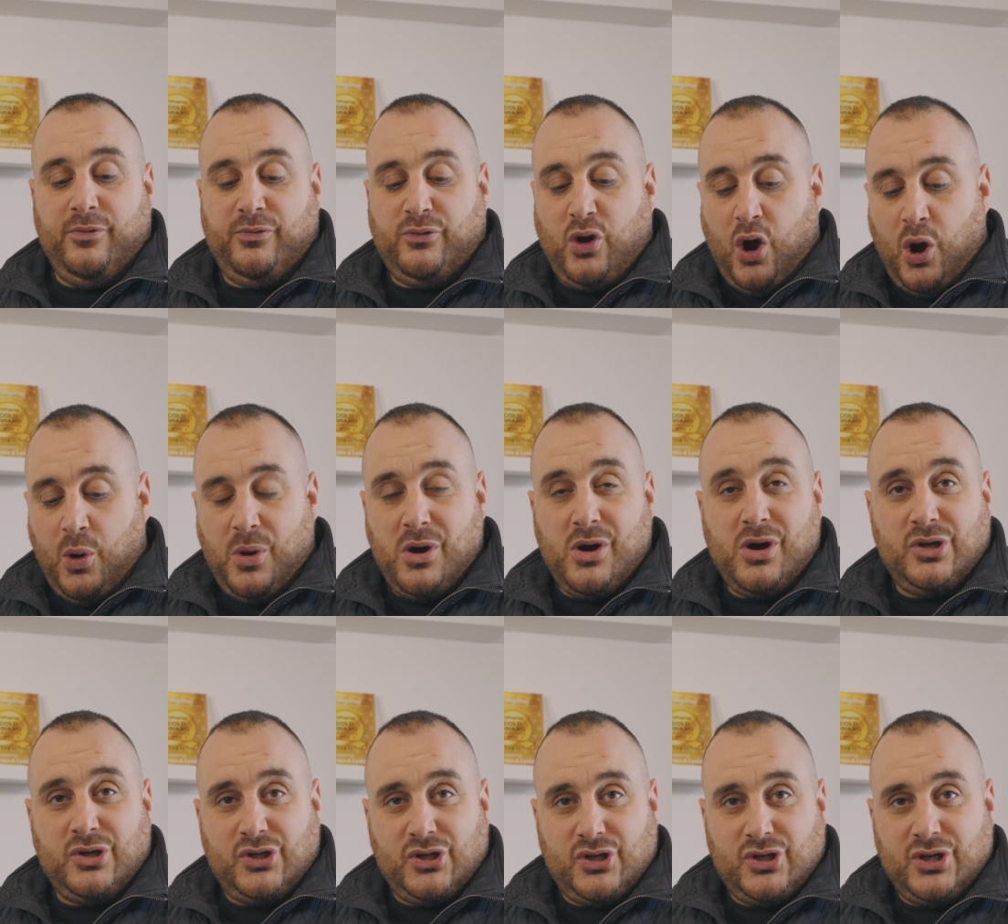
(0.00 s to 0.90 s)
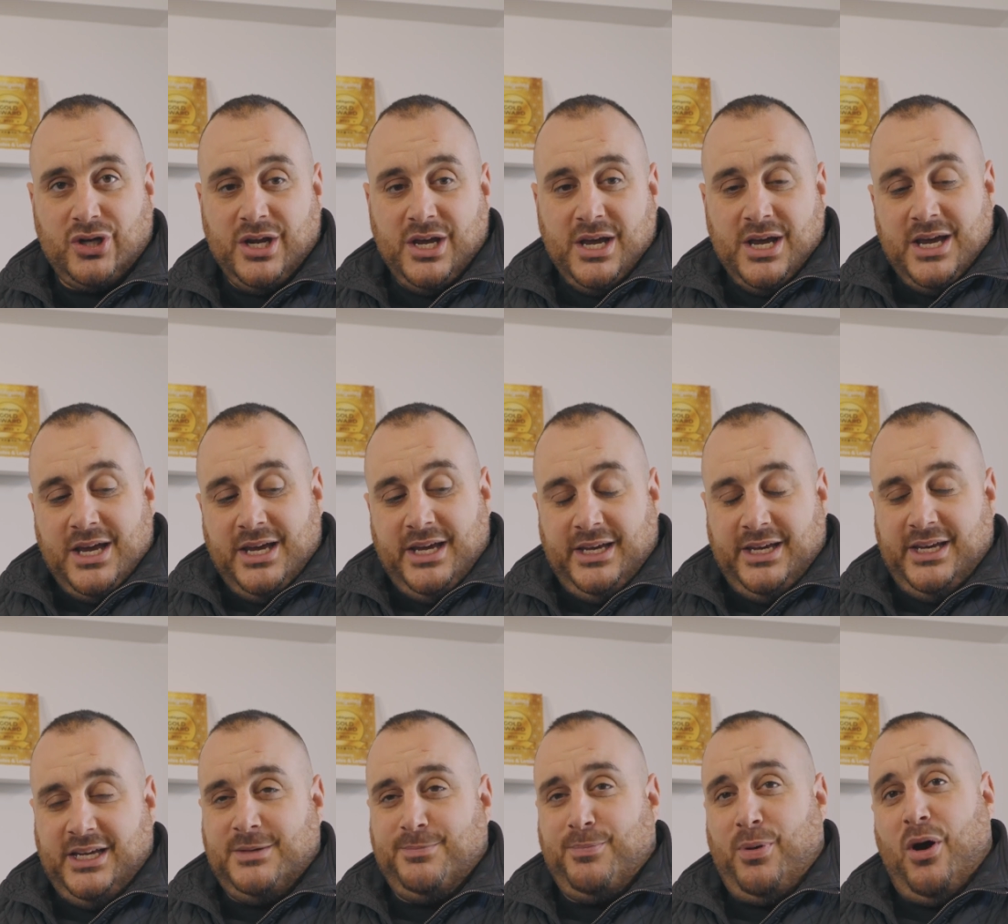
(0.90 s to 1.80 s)
of CoArch.
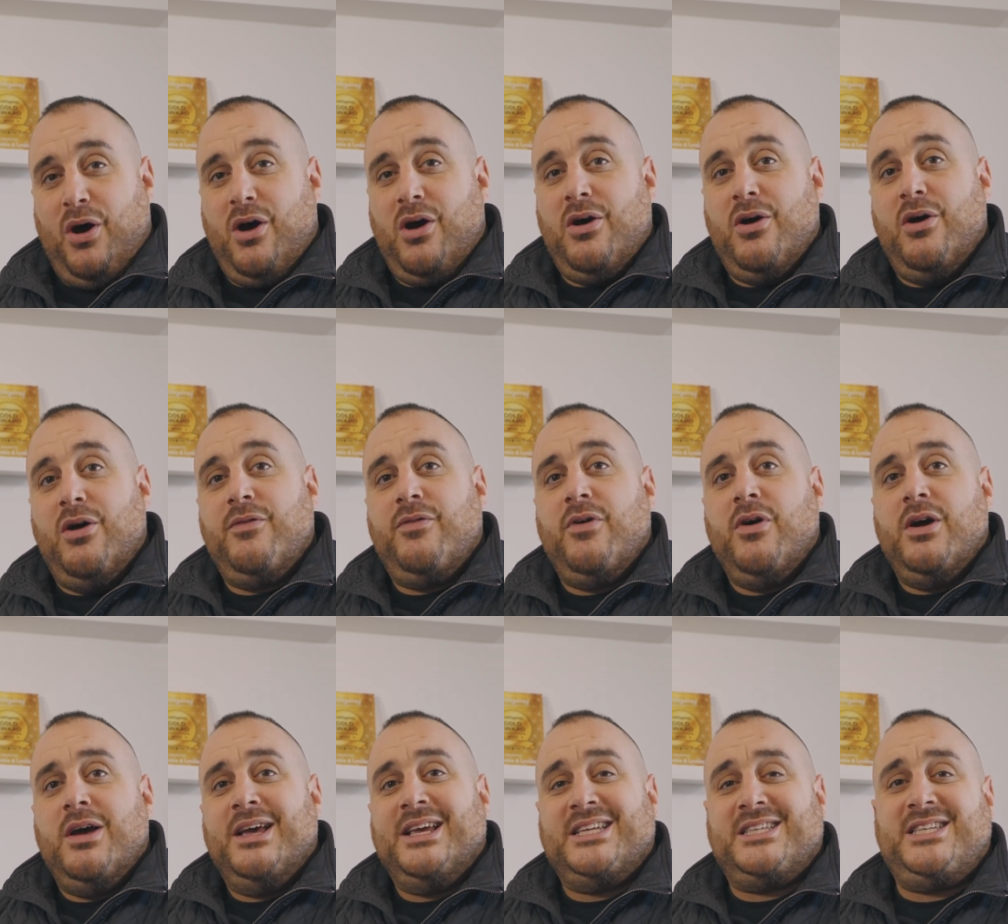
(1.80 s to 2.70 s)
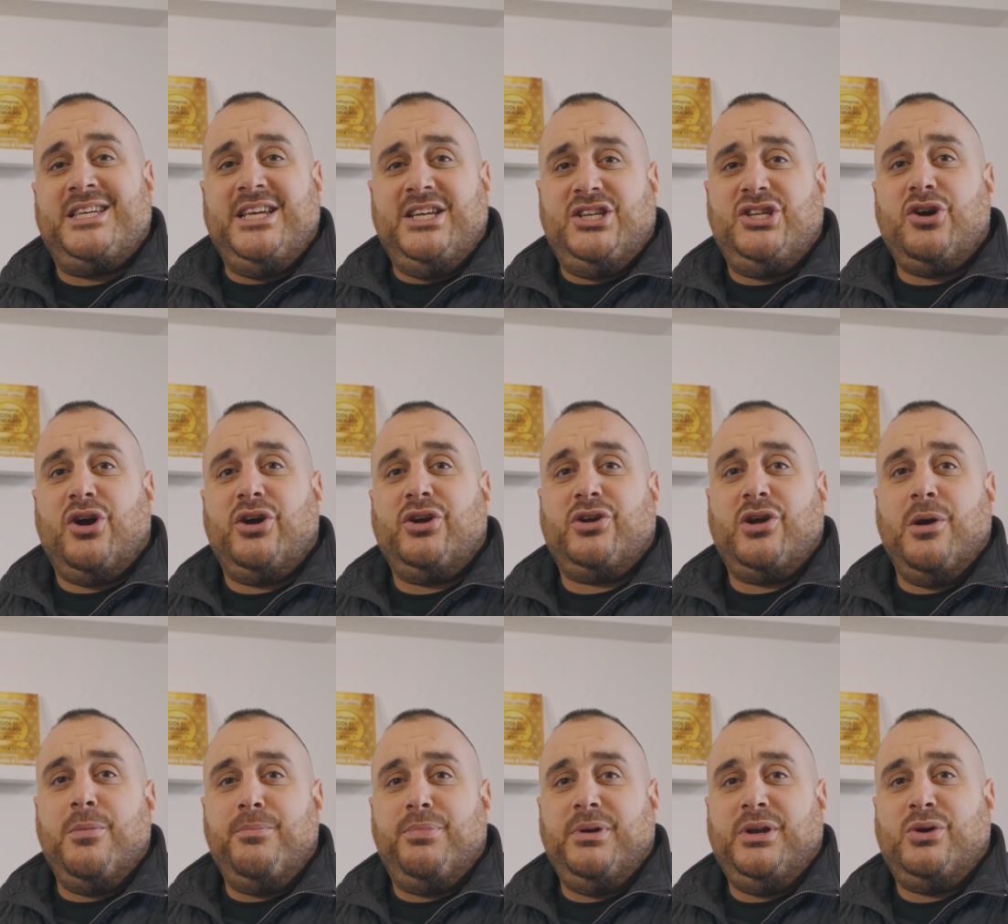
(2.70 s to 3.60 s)
He is part of a CGI
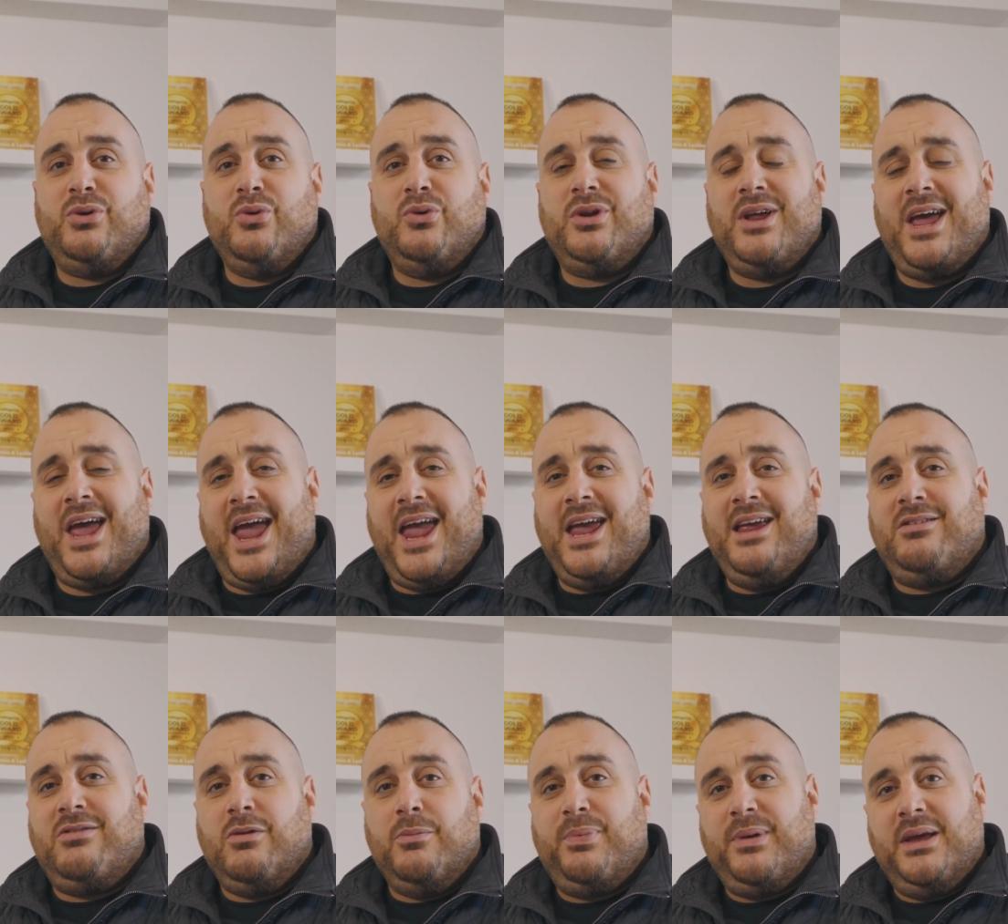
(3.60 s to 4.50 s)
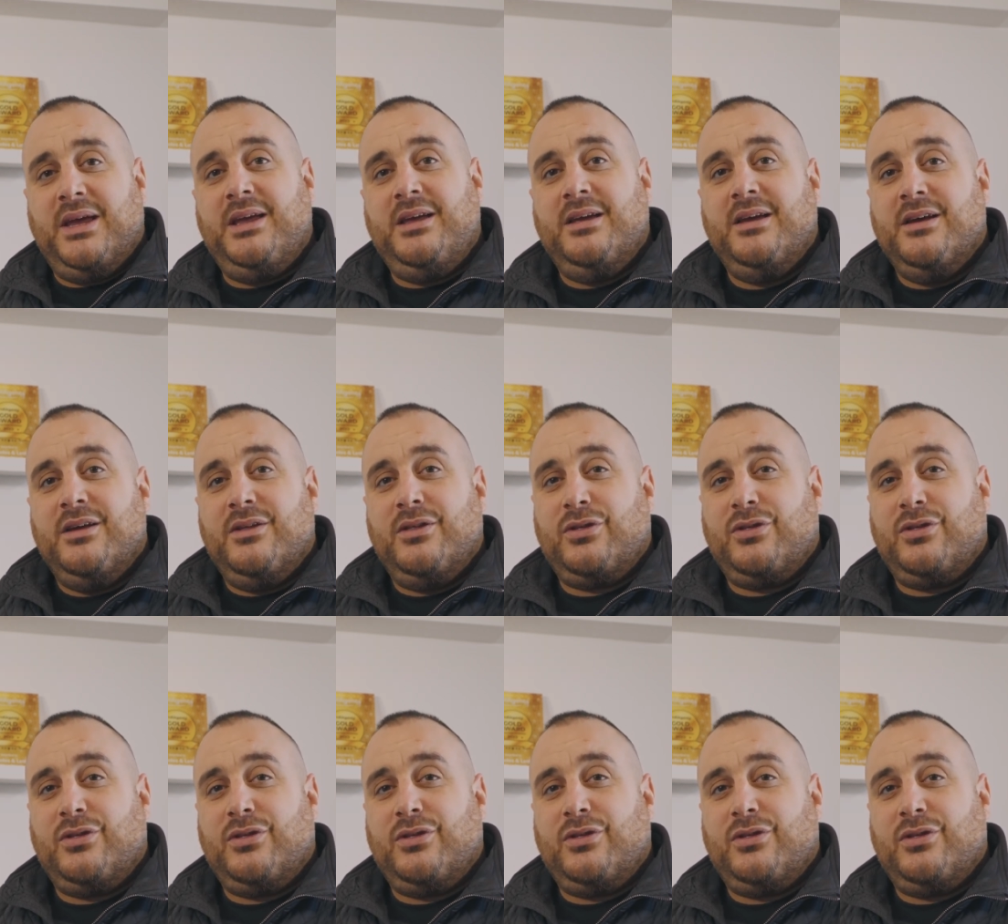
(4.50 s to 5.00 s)
company called Ep.4,